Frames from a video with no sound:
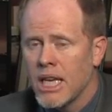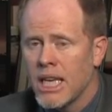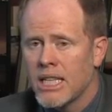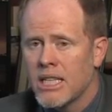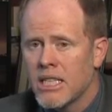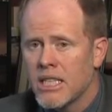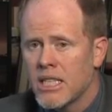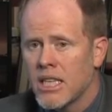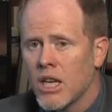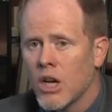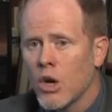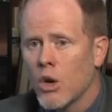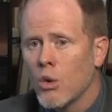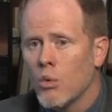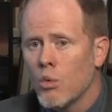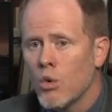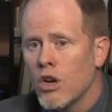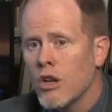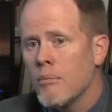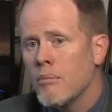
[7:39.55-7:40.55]
it
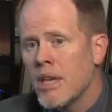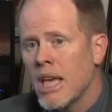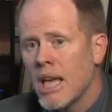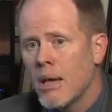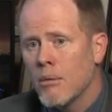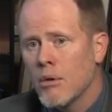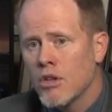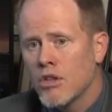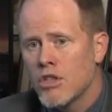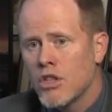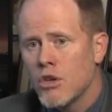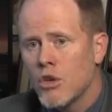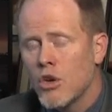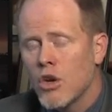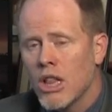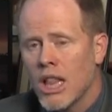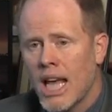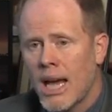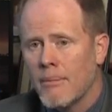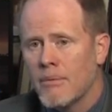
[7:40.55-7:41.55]
still wouldn't be able to
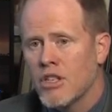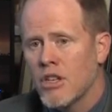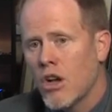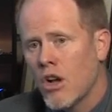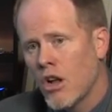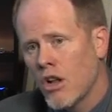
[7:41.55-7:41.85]
collapse